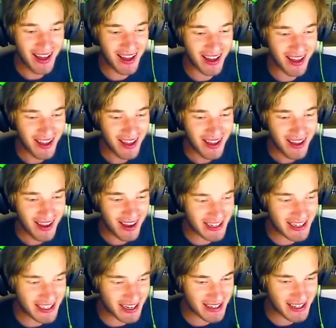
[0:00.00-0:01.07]
Ah, ah,
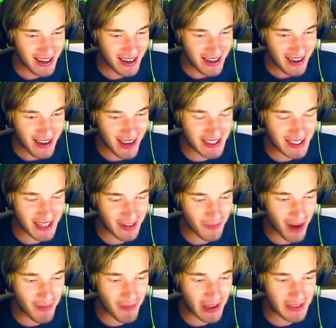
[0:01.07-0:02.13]
shit. Ah, shit.
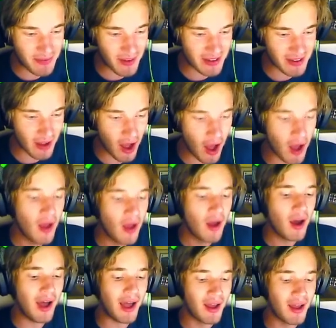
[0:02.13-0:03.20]
Where am I supposed to? Oh,
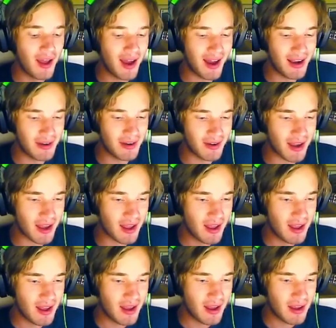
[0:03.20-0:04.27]
ah, hallelujah.
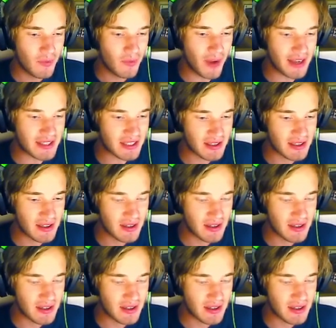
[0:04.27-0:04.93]
Wait.